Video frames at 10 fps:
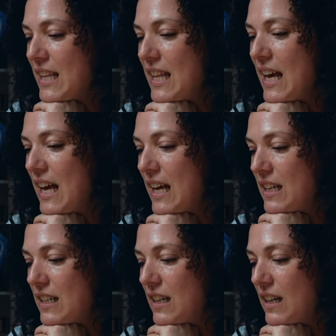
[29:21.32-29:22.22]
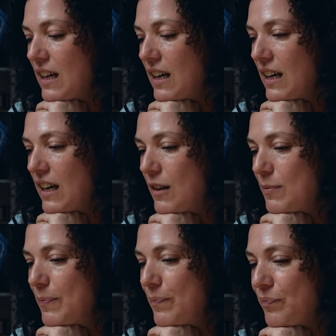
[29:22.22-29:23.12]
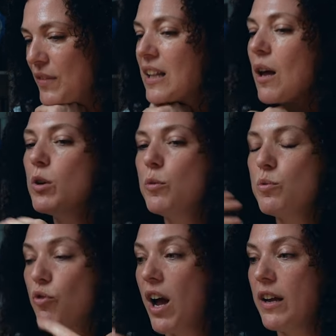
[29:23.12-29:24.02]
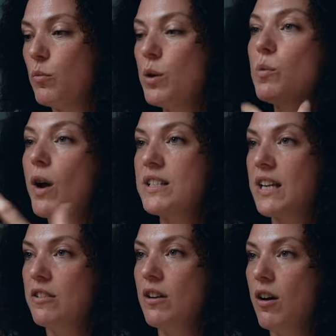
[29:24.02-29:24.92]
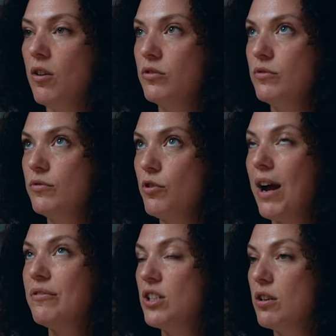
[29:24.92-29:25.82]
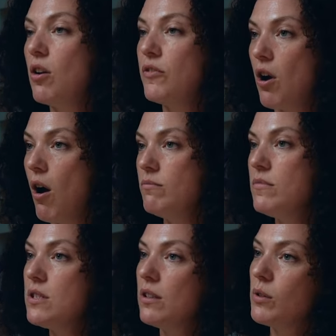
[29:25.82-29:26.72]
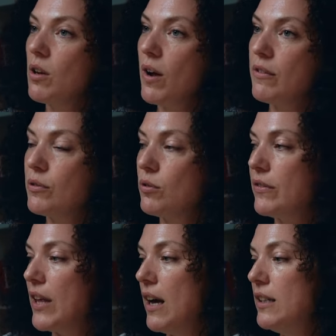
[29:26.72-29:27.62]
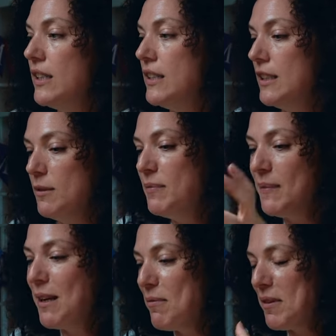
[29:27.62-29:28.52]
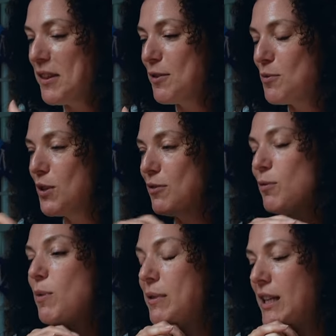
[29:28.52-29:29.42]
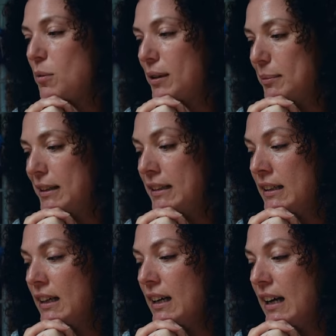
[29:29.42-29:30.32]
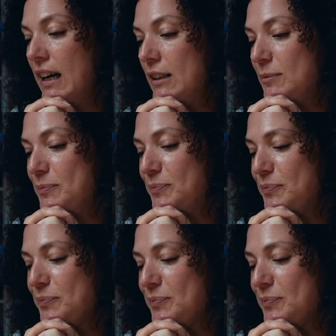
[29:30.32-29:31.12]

and then, um, and like we would write, we would work together on crafting a lot of the comms that would go out for all of that. Me and those wonderful women that I work with. Um,